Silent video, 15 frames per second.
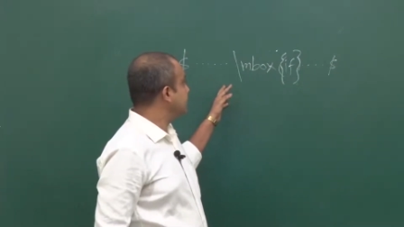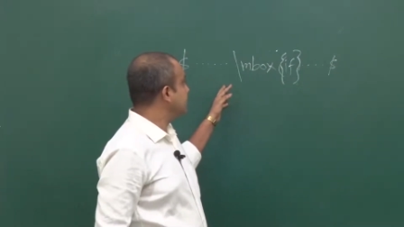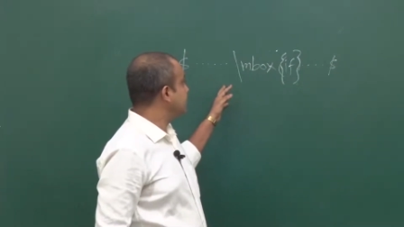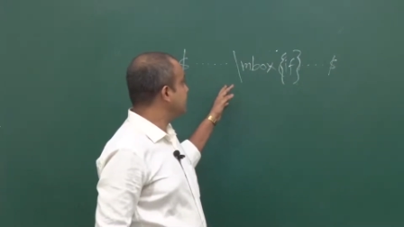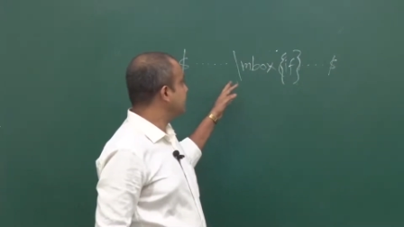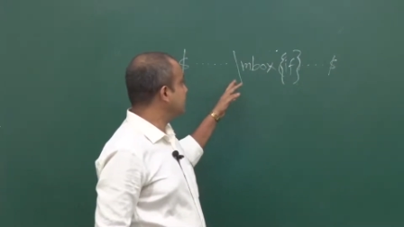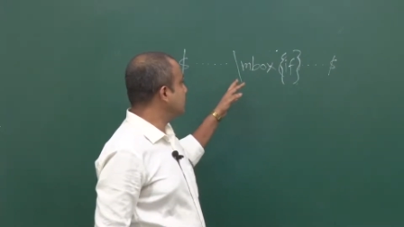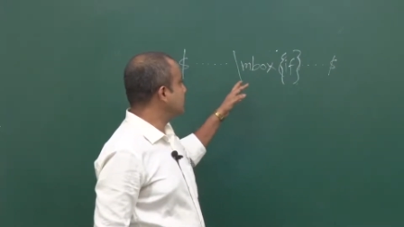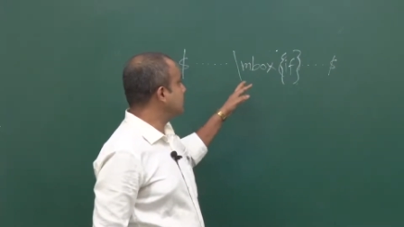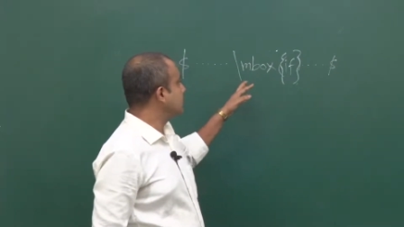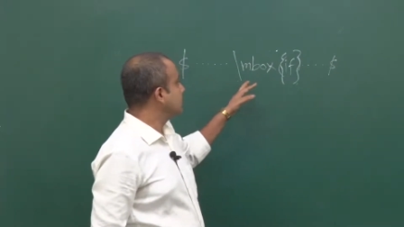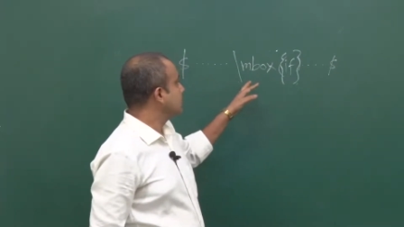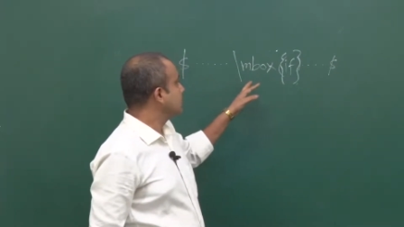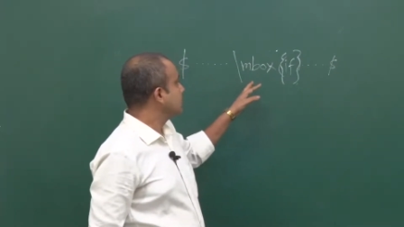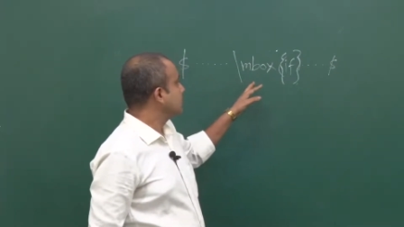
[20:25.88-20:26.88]
then
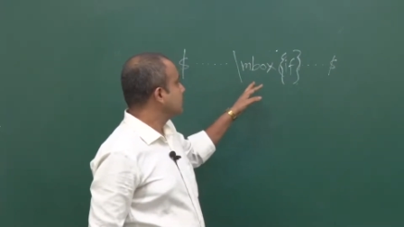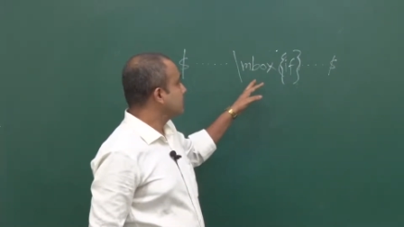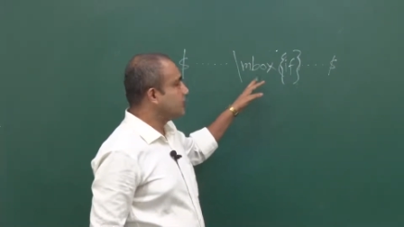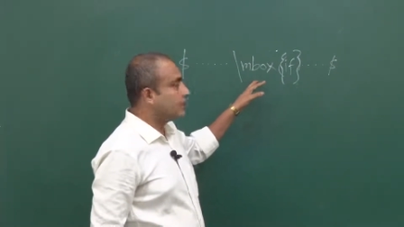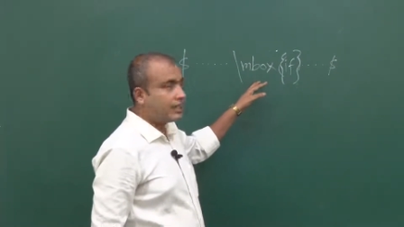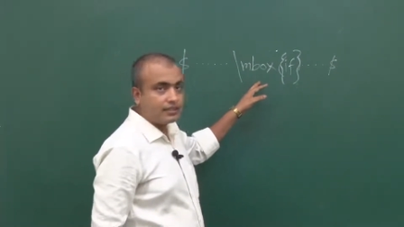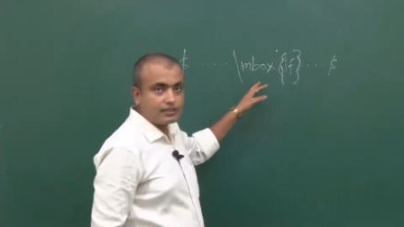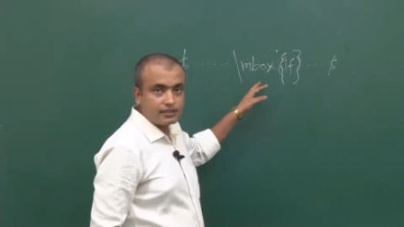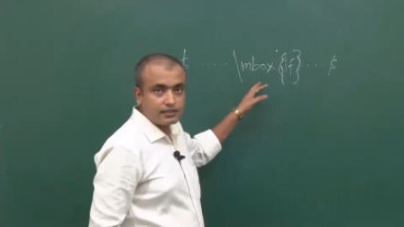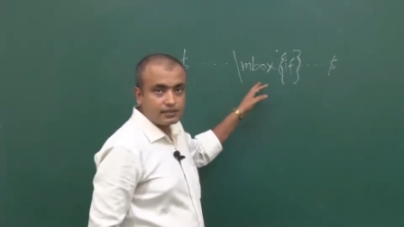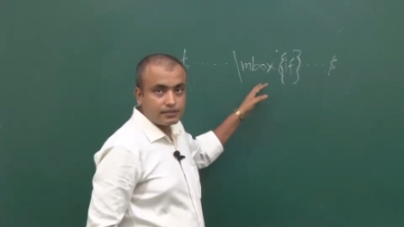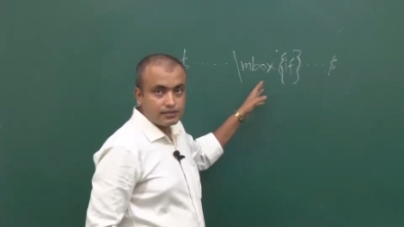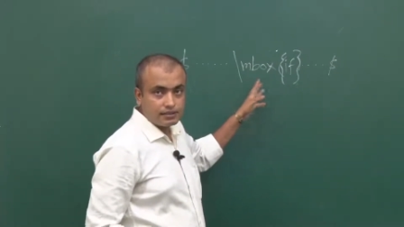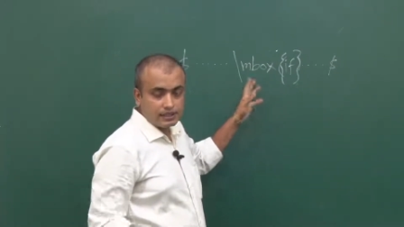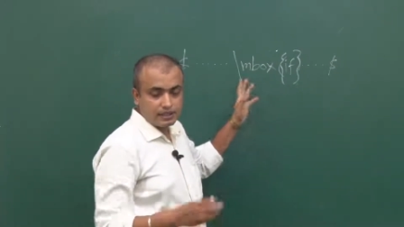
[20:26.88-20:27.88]
text
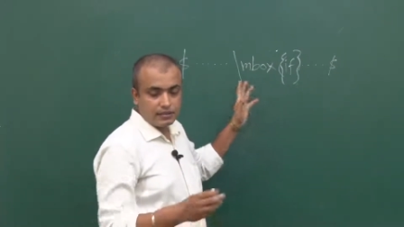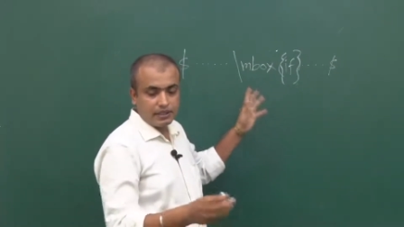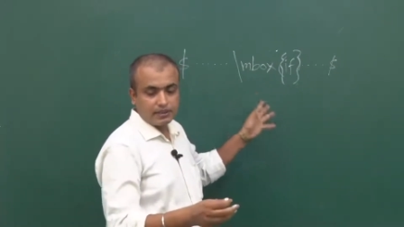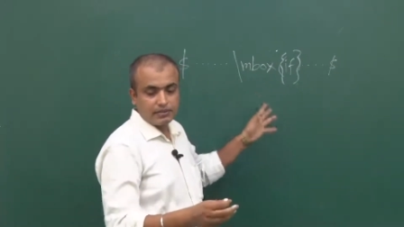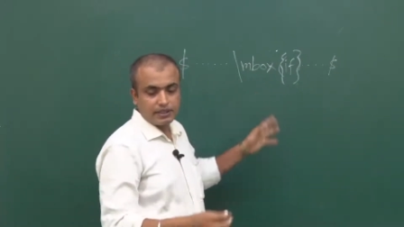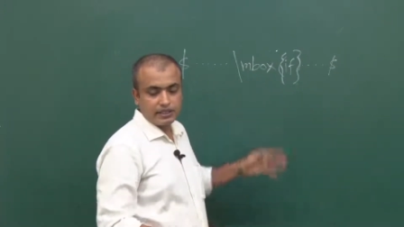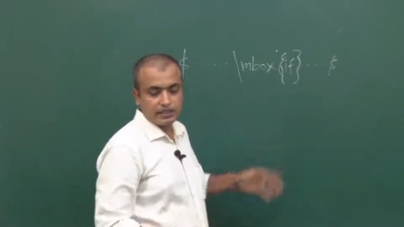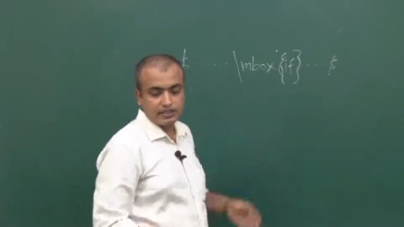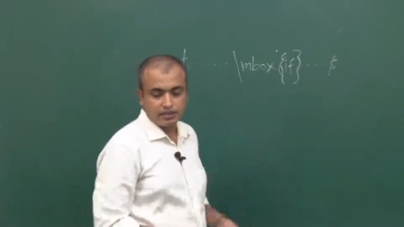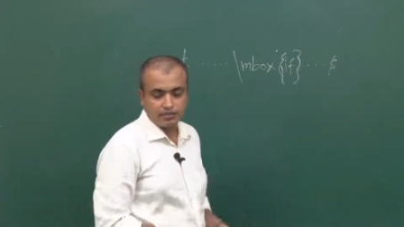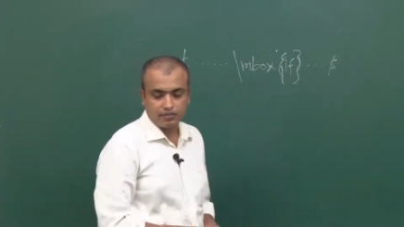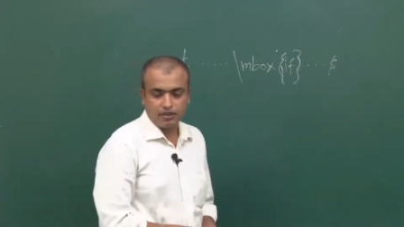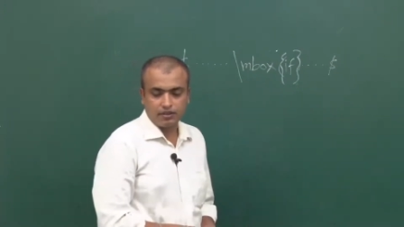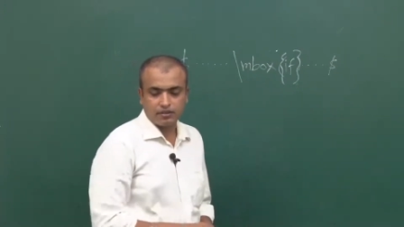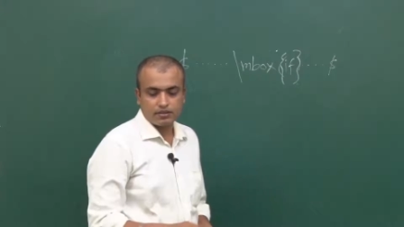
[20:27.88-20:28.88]
within the mathematical
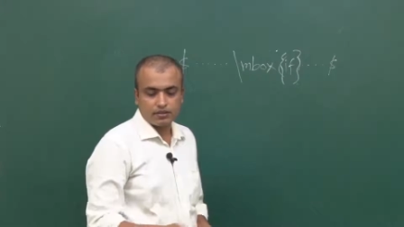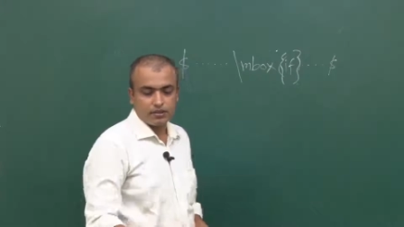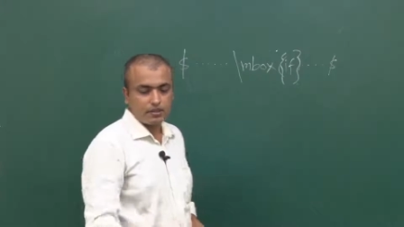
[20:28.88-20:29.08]
symbols.